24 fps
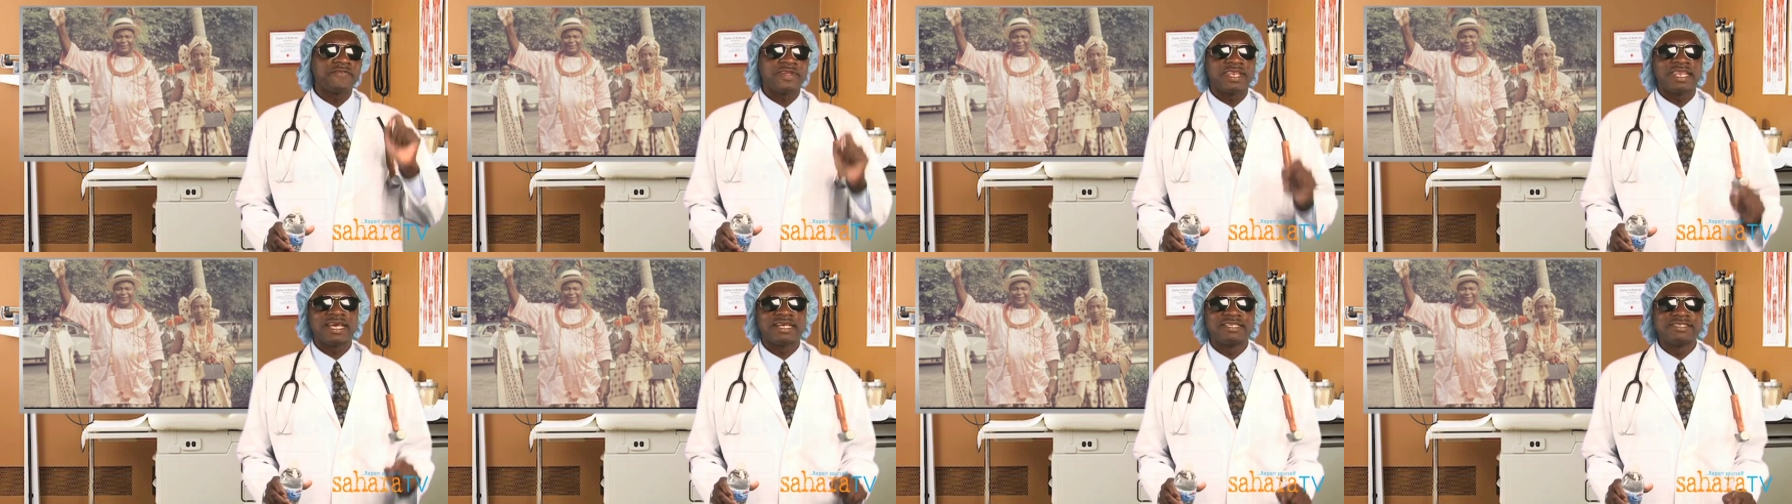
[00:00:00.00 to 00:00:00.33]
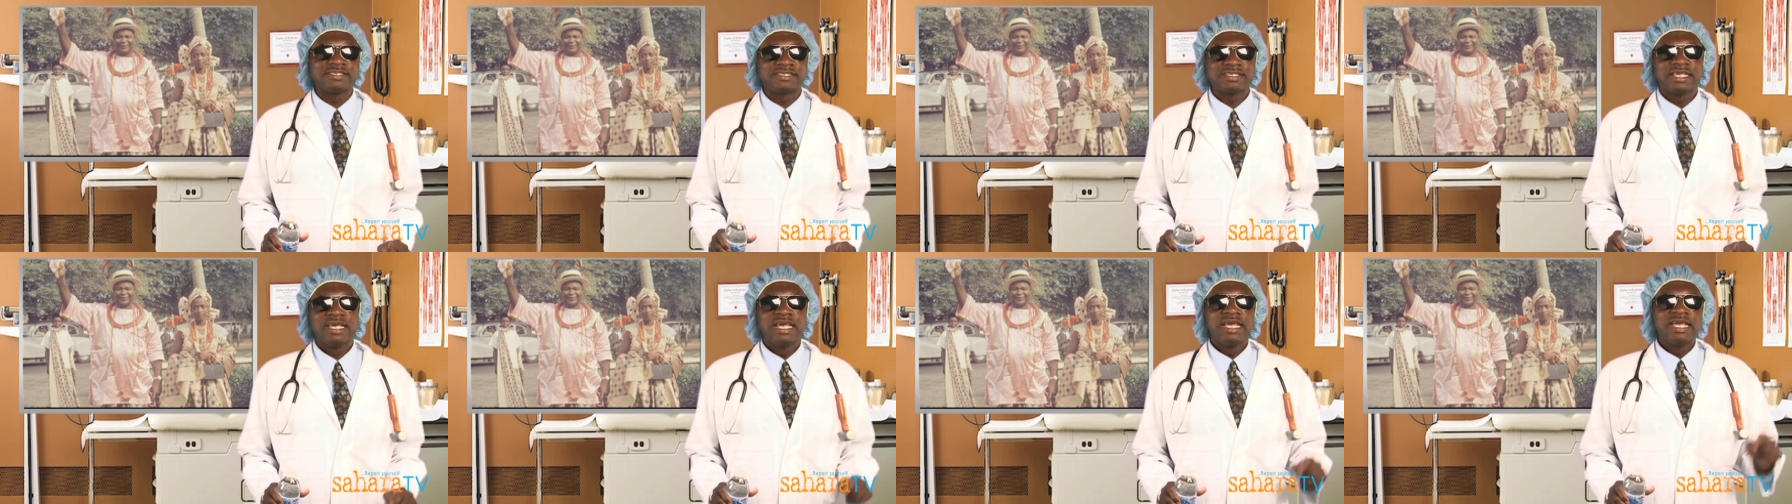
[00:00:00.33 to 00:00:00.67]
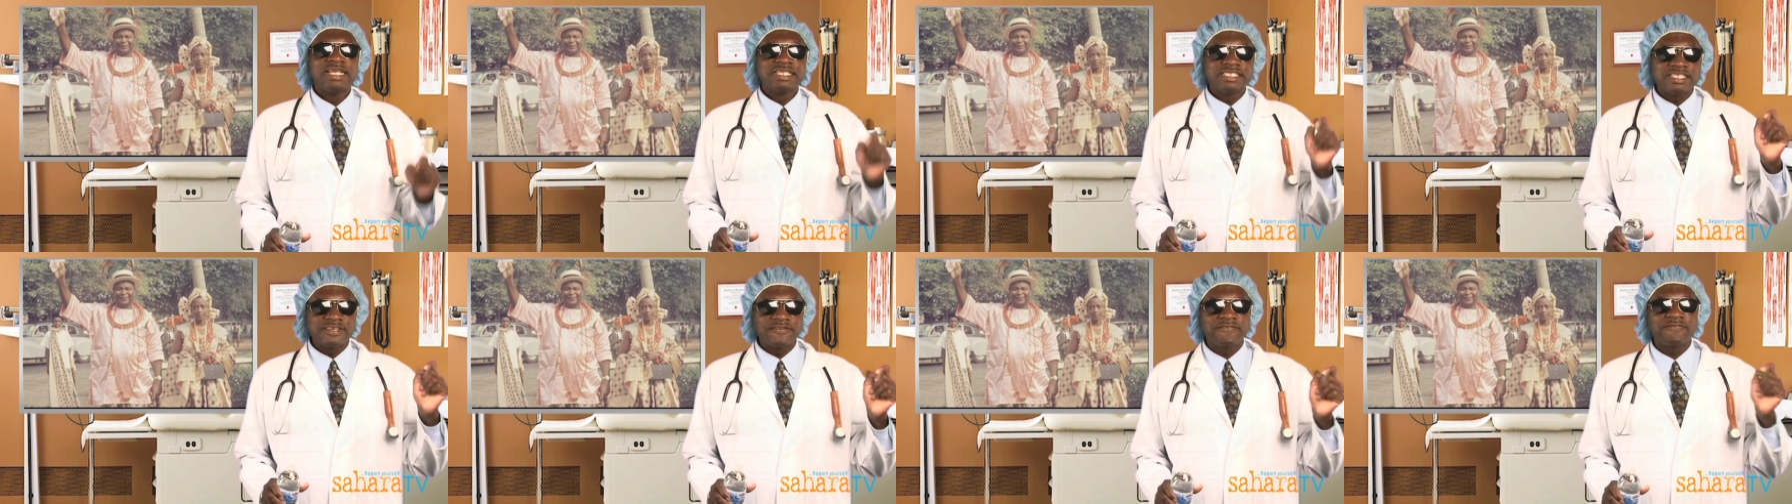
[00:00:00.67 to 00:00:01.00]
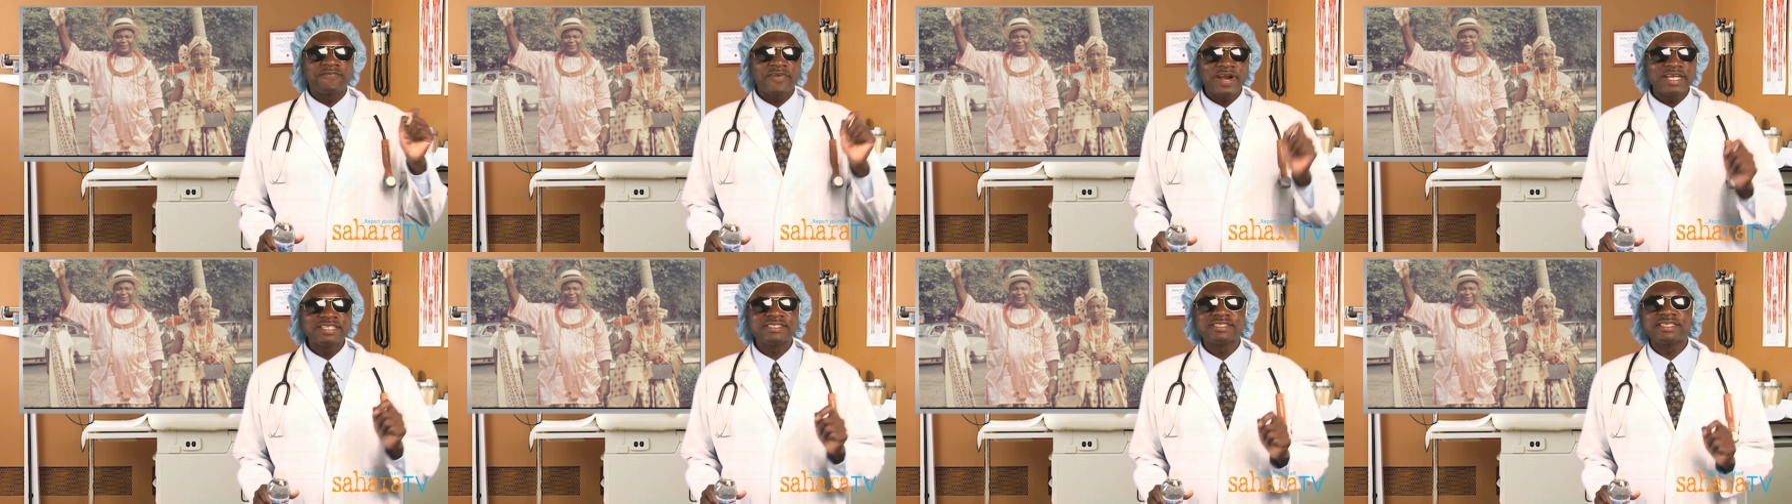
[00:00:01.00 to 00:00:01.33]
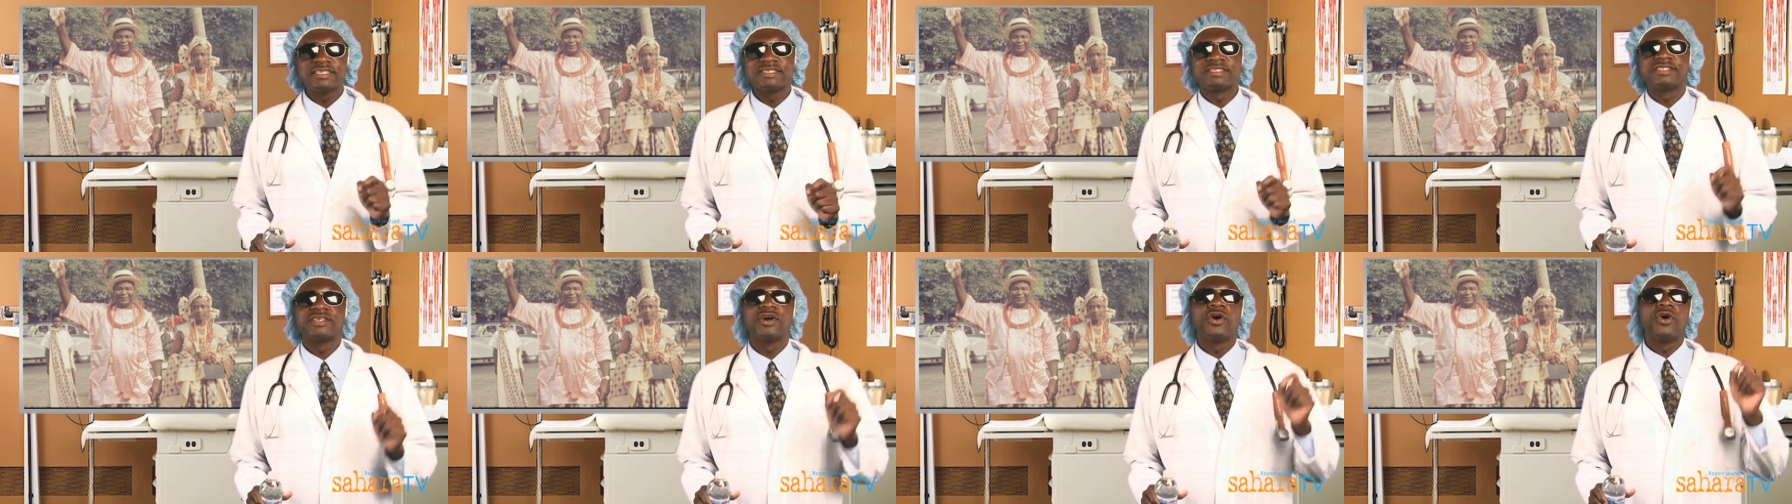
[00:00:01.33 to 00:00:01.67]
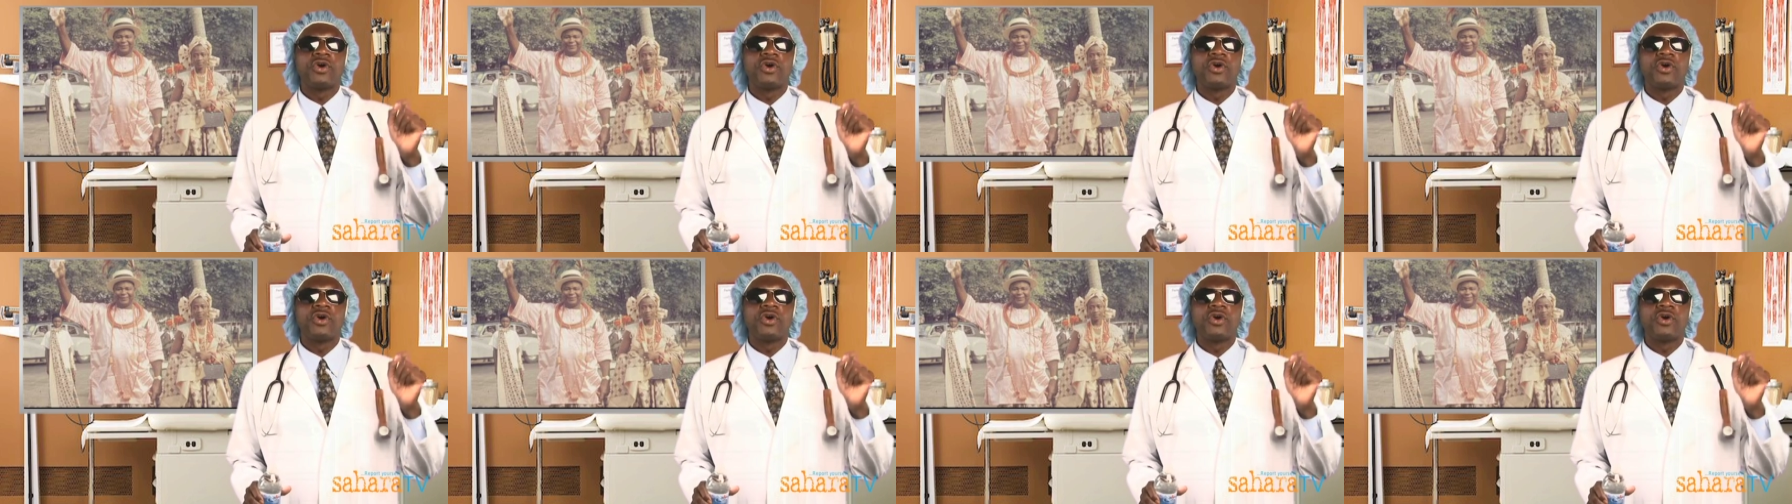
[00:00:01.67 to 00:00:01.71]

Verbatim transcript: Finance, Chief Francis